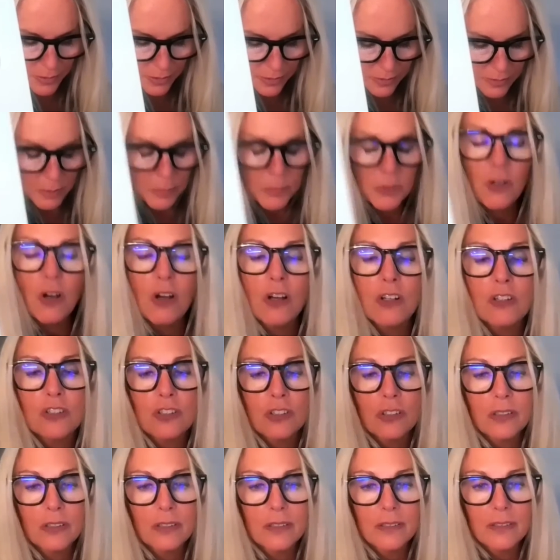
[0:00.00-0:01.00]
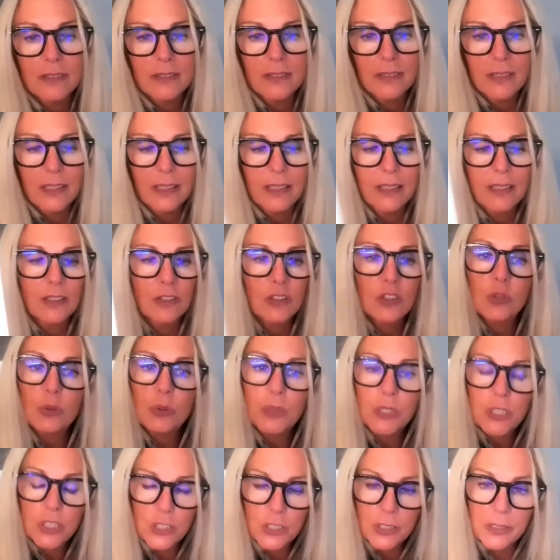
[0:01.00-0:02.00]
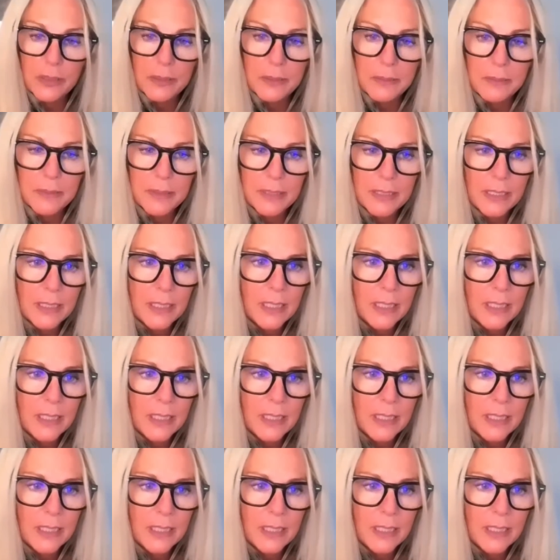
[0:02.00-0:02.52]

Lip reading: the subconscious and intuition.